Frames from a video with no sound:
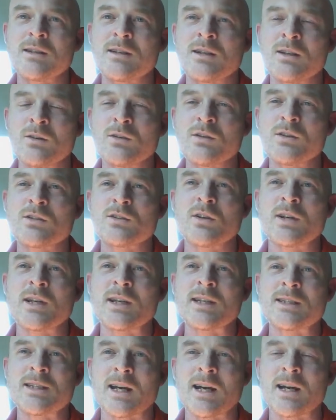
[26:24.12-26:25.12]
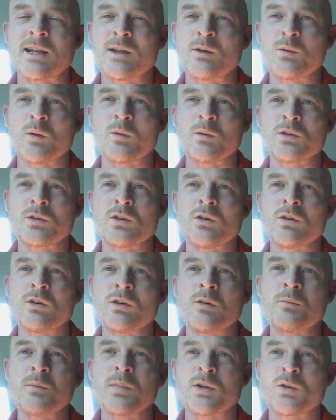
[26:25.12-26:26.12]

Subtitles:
They understood exactly what was going on